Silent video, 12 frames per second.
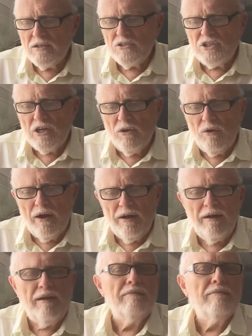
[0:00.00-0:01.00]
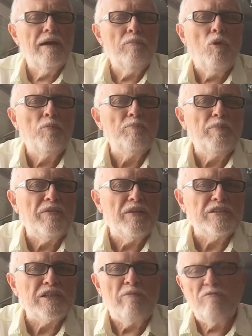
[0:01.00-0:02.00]
So I'm hoping big
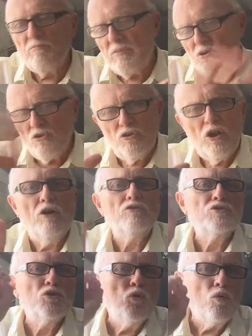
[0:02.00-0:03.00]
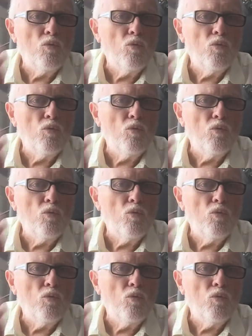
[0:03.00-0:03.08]
things come of it, but who knows?